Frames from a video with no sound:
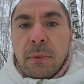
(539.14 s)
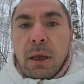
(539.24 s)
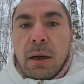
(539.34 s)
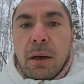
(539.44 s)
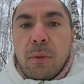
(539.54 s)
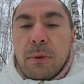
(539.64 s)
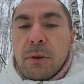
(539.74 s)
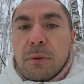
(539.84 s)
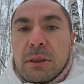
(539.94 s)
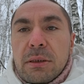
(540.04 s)
uh, video
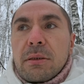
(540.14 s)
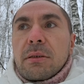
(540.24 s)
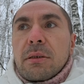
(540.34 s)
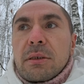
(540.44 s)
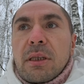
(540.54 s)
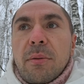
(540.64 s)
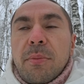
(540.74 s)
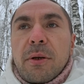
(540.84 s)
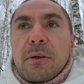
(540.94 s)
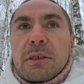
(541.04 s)
was stopped
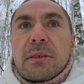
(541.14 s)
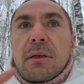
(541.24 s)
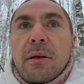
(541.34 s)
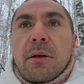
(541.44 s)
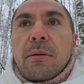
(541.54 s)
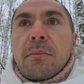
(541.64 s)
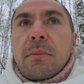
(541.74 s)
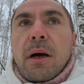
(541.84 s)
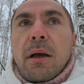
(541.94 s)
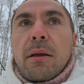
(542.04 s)
because
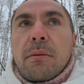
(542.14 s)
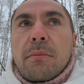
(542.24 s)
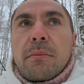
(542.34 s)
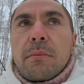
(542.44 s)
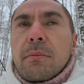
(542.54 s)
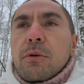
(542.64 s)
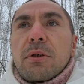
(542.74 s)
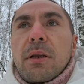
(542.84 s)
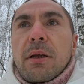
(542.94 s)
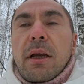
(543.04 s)
my
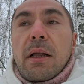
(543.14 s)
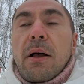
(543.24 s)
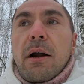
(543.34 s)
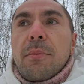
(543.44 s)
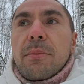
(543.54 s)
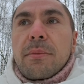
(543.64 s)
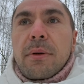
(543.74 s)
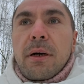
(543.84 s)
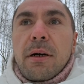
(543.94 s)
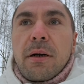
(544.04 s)
budilnik alarm
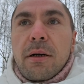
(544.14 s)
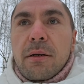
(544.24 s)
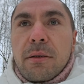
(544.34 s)
uh,